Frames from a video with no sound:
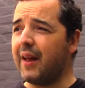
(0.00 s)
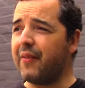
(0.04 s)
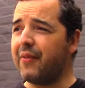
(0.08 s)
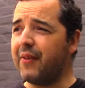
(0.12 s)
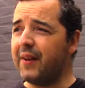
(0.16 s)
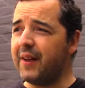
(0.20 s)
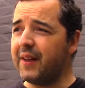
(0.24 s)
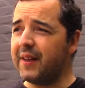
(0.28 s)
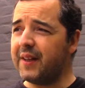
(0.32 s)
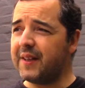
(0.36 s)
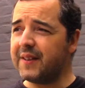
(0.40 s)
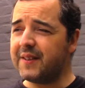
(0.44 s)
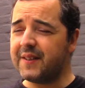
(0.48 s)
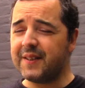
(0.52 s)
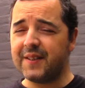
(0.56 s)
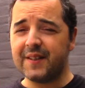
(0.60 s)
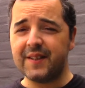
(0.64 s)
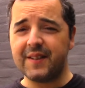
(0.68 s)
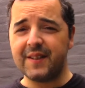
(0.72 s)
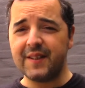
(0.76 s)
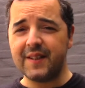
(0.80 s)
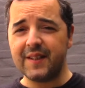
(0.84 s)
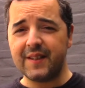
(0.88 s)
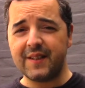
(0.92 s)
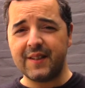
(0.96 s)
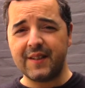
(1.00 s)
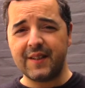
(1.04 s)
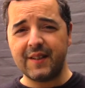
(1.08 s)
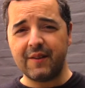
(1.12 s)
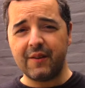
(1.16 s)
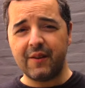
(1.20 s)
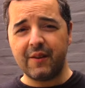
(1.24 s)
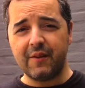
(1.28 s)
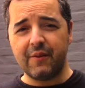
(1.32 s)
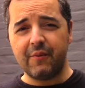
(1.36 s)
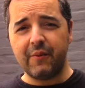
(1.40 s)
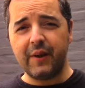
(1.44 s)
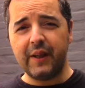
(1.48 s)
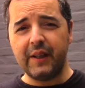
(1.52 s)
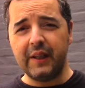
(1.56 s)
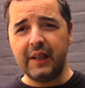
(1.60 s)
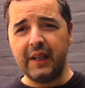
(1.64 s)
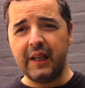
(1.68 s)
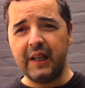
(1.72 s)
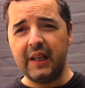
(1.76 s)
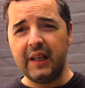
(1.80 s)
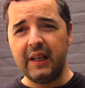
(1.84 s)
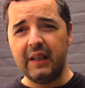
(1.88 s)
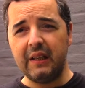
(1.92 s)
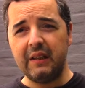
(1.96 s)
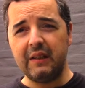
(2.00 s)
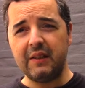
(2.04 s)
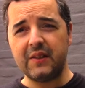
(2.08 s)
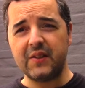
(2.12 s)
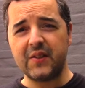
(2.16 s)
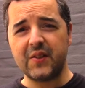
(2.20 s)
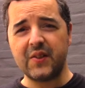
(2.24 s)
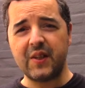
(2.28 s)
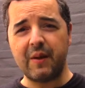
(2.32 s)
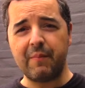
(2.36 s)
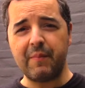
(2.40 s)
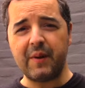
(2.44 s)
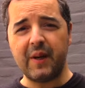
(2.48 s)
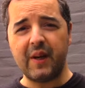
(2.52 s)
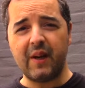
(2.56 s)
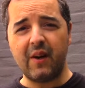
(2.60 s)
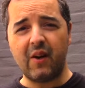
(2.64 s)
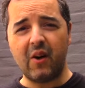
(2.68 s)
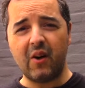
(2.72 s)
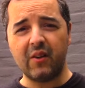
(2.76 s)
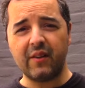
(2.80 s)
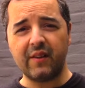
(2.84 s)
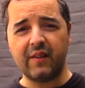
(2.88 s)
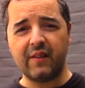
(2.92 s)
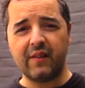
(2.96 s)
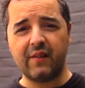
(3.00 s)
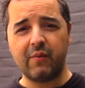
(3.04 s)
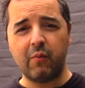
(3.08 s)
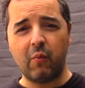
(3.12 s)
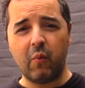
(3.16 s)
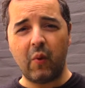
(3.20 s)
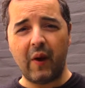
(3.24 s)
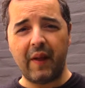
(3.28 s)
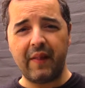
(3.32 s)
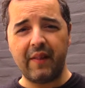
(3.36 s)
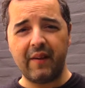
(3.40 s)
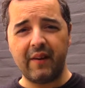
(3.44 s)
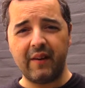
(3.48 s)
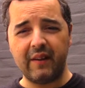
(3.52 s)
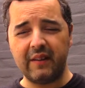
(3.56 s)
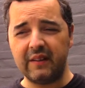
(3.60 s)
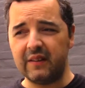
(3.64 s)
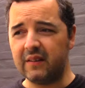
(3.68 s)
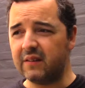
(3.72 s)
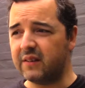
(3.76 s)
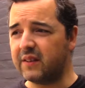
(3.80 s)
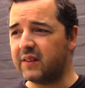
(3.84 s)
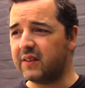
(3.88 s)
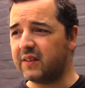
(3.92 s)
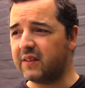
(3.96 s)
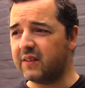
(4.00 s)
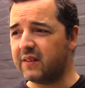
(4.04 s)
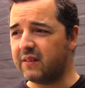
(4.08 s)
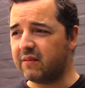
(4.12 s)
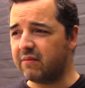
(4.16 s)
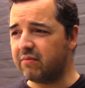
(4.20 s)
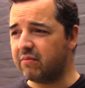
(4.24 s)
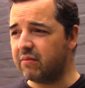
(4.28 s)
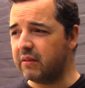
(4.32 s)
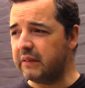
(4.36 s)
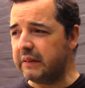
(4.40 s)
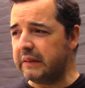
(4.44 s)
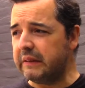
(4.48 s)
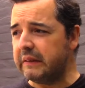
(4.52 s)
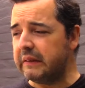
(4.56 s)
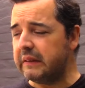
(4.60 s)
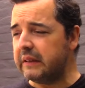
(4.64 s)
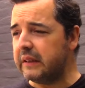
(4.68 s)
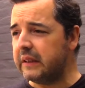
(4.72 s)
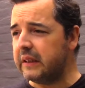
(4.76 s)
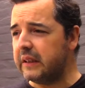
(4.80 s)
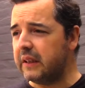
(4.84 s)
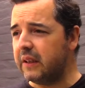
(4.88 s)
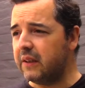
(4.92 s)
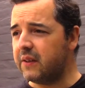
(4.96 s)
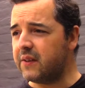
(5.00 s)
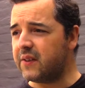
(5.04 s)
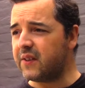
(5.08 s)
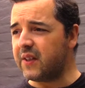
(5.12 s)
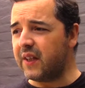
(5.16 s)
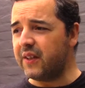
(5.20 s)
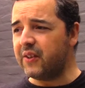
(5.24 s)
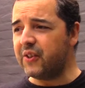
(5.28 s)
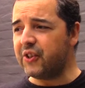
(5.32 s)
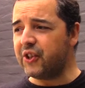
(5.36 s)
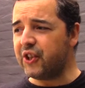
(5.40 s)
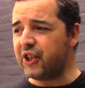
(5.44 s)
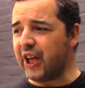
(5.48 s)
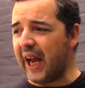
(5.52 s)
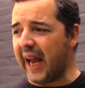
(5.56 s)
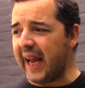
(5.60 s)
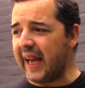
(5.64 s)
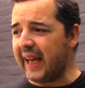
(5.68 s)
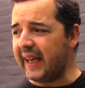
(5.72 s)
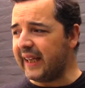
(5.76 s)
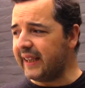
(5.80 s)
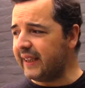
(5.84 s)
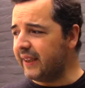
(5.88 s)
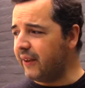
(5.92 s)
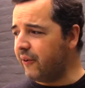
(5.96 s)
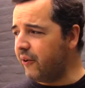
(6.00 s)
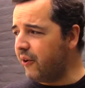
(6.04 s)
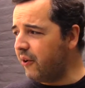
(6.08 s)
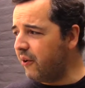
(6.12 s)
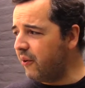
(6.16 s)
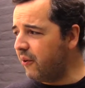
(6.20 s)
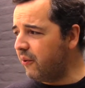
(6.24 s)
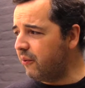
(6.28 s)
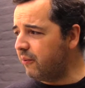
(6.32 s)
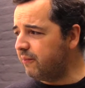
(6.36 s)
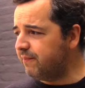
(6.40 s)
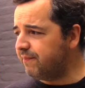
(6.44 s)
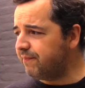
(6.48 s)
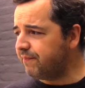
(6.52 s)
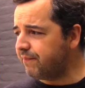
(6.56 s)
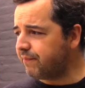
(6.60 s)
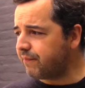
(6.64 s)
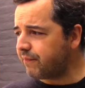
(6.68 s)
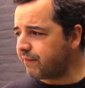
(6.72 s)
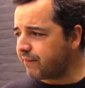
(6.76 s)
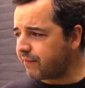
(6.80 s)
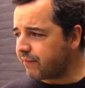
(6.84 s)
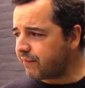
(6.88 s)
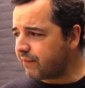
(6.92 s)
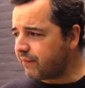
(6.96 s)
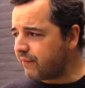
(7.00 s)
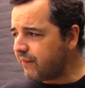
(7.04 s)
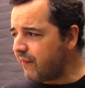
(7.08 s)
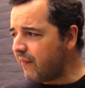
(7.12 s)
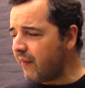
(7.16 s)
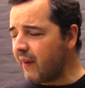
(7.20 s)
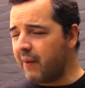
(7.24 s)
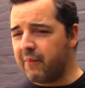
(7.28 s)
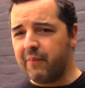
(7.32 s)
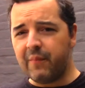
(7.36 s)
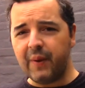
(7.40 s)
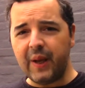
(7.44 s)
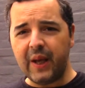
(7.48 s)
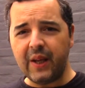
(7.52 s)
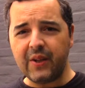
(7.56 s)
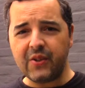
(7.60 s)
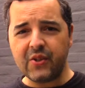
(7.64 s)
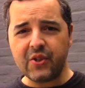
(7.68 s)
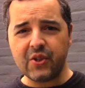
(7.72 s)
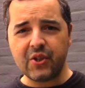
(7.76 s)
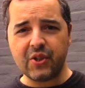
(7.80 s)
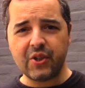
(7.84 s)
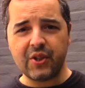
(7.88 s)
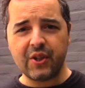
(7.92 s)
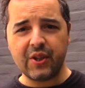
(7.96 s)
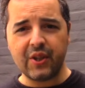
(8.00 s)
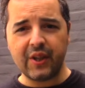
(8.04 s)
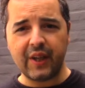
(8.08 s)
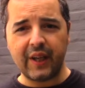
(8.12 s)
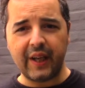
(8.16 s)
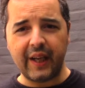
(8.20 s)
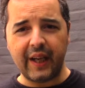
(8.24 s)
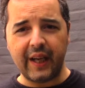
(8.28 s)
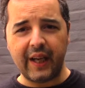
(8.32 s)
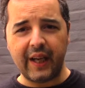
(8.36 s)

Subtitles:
I think it's a really summer, hot weather, sunshine, you know, beach,